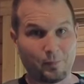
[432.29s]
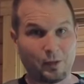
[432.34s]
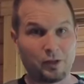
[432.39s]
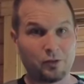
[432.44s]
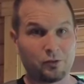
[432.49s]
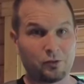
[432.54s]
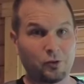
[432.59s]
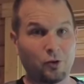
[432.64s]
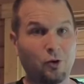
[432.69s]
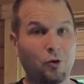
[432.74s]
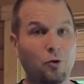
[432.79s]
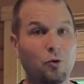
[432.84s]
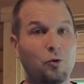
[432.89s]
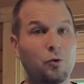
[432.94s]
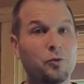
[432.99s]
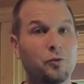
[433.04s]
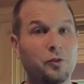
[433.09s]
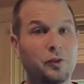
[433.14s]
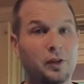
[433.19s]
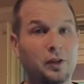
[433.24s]
So
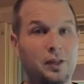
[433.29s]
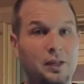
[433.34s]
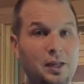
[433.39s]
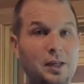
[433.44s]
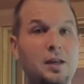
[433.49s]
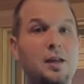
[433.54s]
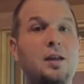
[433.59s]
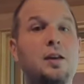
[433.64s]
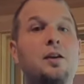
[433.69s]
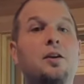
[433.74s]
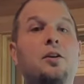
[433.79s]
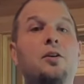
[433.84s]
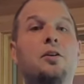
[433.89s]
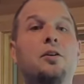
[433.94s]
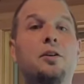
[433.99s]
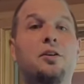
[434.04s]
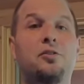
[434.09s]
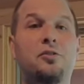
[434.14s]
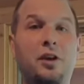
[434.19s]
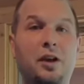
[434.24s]
the key here
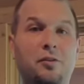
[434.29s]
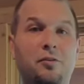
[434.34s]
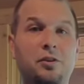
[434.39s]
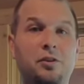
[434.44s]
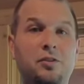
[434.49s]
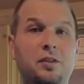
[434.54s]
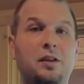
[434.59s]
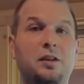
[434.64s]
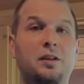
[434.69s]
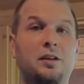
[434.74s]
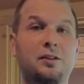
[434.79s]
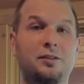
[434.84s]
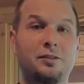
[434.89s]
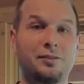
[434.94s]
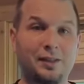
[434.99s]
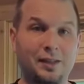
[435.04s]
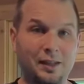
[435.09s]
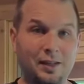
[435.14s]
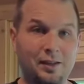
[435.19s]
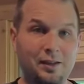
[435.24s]
is everything is
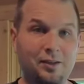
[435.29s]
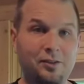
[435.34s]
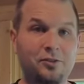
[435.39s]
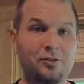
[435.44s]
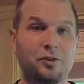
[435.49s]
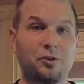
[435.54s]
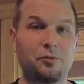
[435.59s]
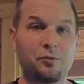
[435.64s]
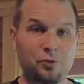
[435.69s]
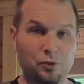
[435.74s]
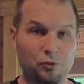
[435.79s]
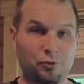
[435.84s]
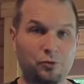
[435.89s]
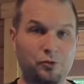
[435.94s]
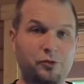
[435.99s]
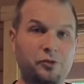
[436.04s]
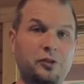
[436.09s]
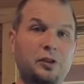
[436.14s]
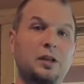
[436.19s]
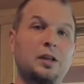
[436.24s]
ease of
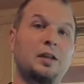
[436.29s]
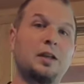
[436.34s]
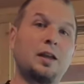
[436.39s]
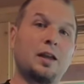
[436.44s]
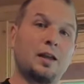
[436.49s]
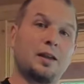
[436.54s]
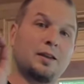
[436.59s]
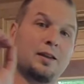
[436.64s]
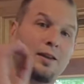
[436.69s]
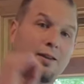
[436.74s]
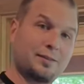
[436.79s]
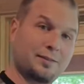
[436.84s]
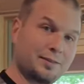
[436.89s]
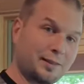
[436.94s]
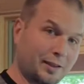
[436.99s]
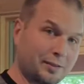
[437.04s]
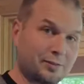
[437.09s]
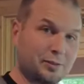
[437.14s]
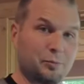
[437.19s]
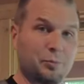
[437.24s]
use and
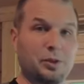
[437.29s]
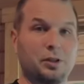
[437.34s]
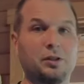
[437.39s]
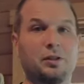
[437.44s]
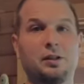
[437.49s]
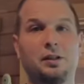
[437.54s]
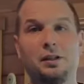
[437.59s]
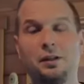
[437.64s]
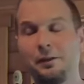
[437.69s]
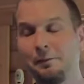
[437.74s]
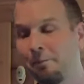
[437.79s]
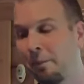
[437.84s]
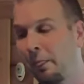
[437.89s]
accessibility.